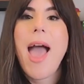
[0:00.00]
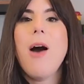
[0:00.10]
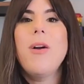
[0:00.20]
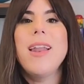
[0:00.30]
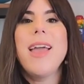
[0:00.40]

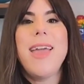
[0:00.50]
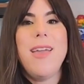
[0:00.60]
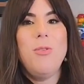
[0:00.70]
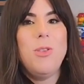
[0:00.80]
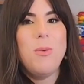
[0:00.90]
How can I
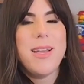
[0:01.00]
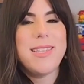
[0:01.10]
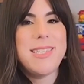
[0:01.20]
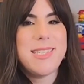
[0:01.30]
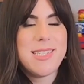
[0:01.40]
get you to
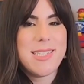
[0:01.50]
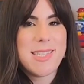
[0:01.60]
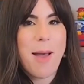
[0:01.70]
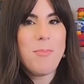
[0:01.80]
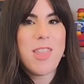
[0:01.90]

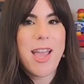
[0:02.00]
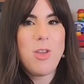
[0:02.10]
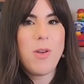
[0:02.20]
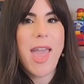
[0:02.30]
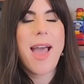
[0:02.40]
accept
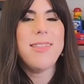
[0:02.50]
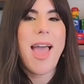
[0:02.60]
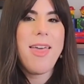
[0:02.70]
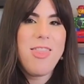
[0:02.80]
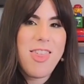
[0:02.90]
that you can't
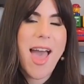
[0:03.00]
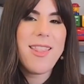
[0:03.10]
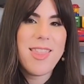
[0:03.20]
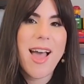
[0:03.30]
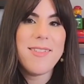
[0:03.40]
and
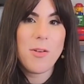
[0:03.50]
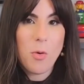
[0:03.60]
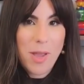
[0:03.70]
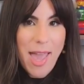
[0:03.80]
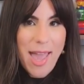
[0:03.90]
that that's
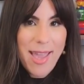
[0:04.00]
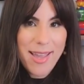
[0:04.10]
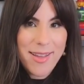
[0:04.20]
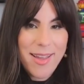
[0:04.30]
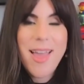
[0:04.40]

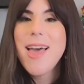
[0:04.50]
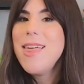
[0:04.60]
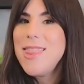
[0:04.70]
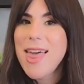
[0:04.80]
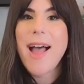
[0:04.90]
okay?
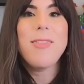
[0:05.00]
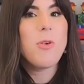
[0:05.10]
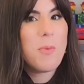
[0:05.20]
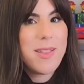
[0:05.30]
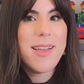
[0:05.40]

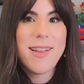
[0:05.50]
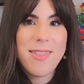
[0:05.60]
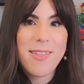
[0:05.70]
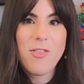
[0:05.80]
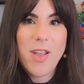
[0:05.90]
That's what we did
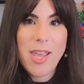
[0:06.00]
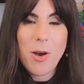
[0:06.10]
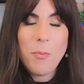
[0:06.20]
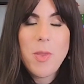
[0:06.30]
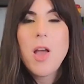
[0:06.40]
in this
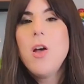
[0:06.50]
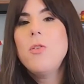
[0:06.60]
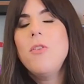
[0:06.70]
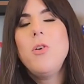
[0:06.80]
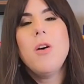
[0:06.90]
video.
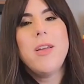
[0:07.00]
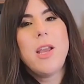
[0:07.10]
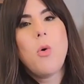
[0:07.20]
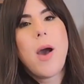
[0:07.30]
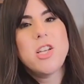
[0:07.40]
So if you have
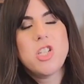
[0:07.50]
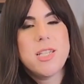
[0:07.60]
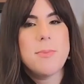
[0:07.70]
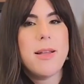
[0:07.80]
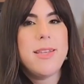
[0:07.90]
any
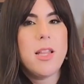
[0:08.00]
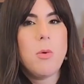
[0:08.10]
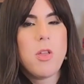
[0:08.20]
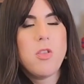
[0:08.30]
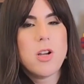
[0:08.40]
questions about
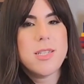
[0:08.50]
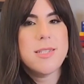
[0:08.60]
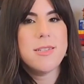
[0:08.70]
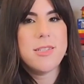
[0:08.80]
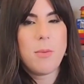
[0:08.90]
dealing with
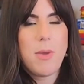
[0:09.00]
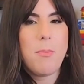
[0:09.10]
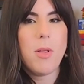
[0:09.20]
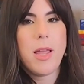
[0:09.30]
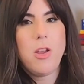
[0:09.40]
narcissistic
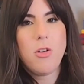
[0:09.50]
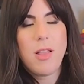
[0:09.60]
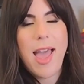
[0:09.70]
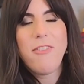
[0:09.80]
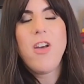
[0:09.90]
people in your
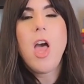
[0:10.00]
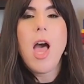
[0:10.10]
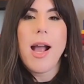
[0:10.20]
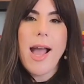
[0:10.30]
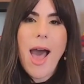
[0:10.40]
life,
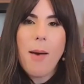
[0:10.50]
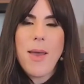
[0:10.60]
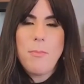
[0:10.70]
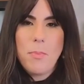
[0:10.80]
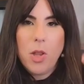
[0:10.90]

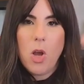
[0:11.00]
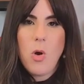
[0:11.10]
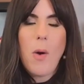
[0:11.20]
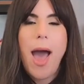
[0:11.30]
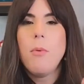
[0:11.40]
comment
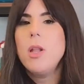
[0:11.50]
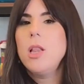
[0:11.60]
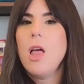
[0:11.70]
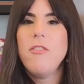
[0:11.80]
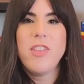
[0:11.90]
below. I would
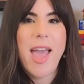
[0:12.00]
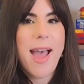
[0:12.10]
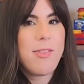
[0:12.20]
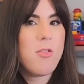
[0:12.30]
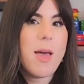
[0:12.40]
love
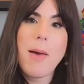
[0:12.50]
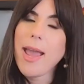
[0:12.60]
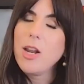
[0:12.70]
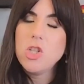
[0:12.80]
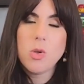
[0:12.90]
to answer them.
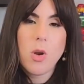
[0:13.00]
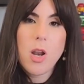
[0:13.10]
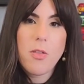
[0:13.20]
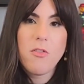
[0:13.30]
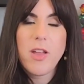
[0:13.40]
I can shoot
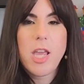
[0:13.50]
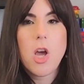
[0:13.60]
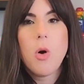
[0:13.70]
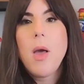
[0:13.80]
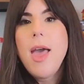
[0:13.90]
another
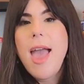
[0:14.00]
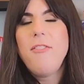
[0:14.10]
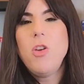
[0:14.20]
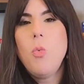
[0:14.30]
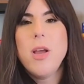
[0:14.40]
video.
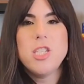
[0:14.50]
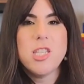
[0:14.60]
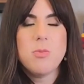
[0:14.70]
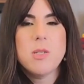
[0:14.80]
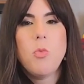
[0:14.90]
If you wish
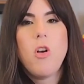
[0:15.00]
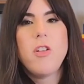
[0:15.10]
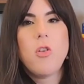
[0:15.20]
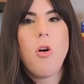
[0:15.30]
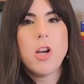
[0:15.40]
this was more
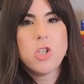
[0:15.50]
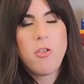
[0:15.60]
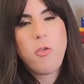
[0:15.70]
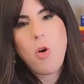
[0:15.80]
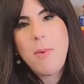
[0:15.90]
of a talk
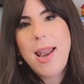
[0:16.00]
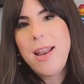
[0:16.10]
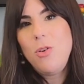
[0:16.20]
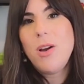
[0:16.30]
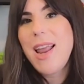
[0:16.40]
show format
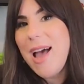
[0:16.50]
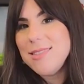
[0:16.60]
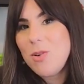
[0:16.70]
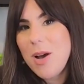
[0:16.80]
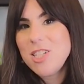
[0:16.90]
and you could
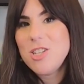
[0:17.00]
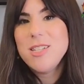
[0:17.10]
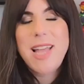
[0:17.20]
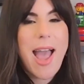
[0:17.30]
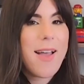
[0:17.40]
ask
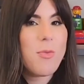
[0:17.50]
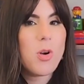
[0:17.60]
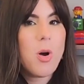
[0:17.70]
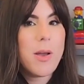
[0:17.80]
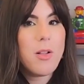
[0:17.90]
questions as
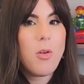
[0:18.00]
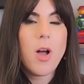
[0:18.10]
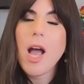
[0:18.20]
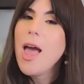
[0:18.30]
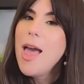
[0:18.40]
we're going
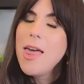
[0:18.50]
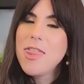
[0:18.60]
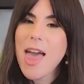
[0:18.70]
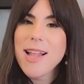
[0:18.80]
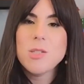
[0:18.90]
along,
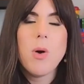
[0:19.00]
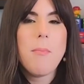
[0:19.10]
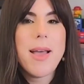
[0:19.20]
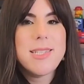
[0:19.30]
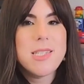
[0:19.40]
that's
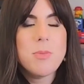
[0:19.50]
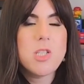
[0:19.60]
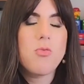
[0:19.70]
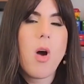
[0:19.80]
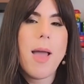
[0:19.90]
what my
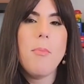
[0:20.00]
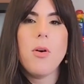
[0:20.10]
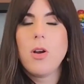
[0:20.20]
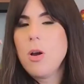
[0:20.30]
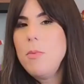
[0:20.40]

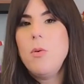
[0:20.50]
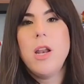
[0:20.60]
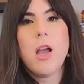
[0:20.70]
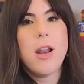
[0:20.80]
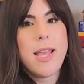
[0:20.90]
subscriber
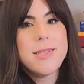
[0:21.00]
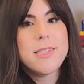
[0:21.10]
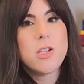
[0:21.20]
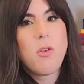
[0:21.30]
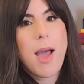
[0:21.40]
community on
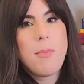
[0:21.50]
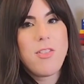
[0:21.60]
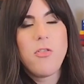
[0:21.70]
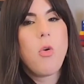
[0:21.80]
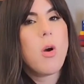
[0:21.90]
Instagram
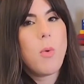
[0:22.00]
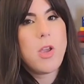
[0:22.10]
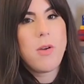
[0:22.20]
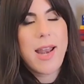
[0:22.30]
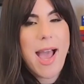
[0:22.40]
is for,
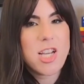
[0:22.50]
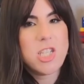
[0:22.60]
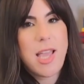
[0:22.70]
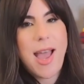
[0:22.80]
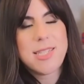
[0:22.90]
where you can
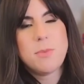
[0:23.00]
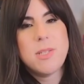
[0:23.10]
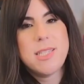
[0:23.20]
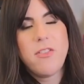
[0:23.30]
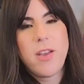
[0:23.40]
actually ask
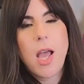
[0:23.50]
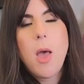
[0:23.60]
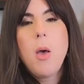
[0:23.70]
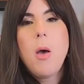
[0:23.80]
specific